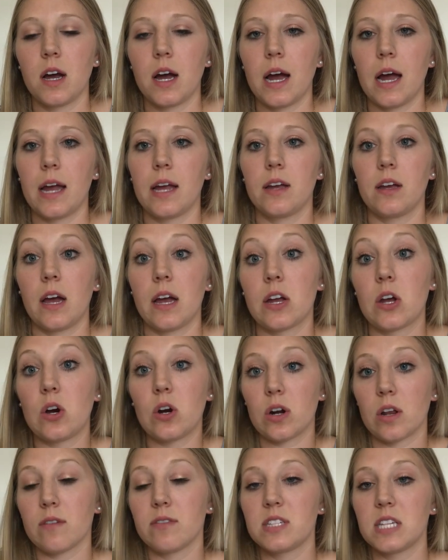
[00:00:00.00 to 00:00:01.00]
I
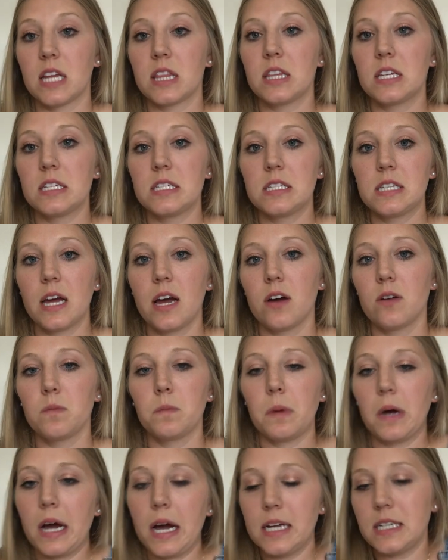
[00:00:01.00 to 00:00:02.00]
could have set these
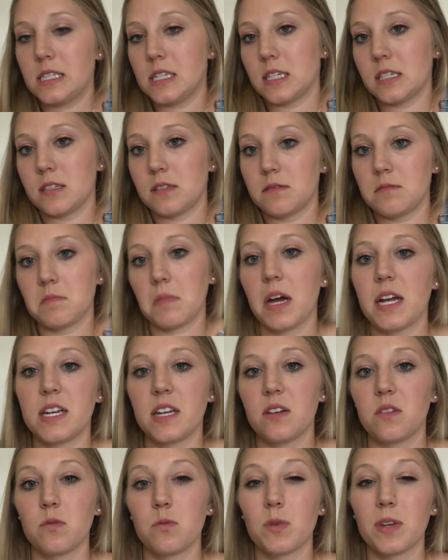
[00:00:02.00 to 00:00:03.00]
down, but I
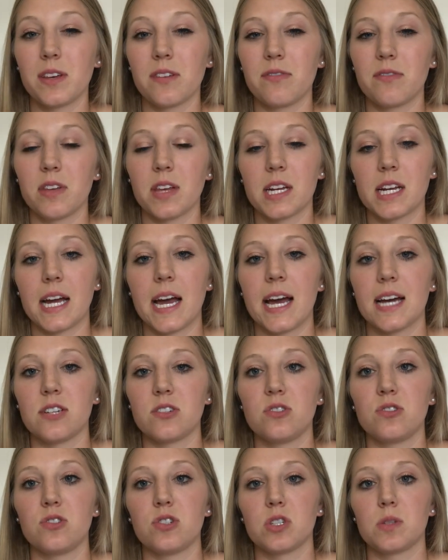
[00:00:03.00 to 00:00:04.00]
didn't really feel like I
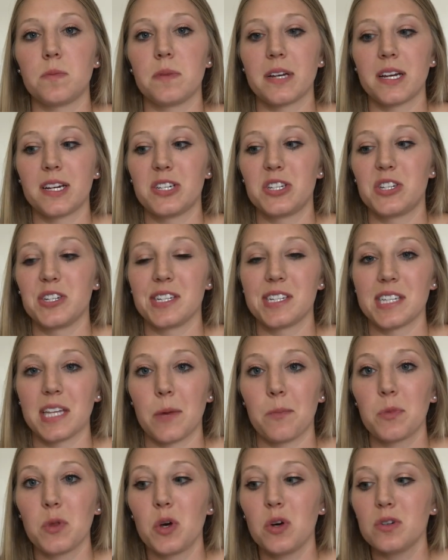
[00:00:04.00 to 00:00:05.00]
had to just because she
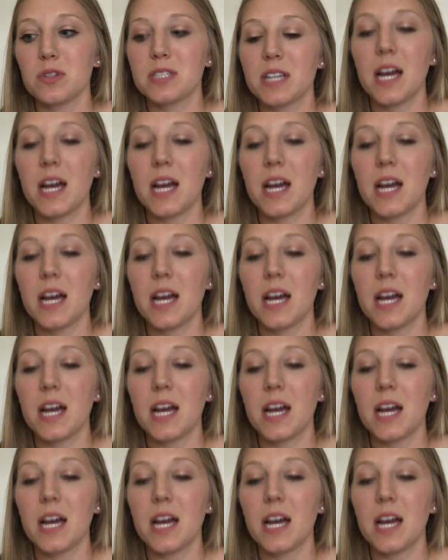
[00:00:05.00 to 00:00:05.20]
slept the whole